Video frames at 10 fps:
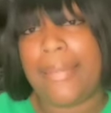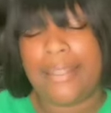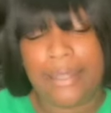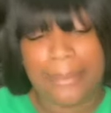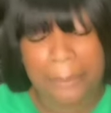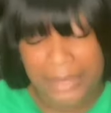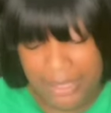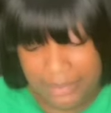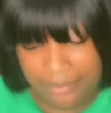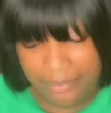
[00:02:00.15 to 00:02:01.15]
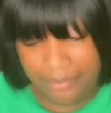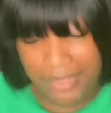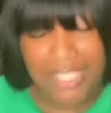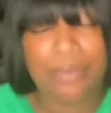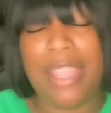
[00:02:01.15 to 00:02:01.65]
but
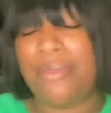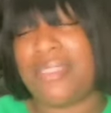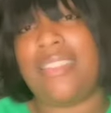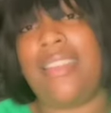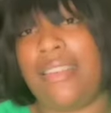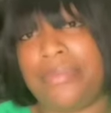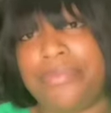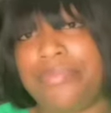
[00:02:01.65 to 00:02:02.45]
this pain was needed,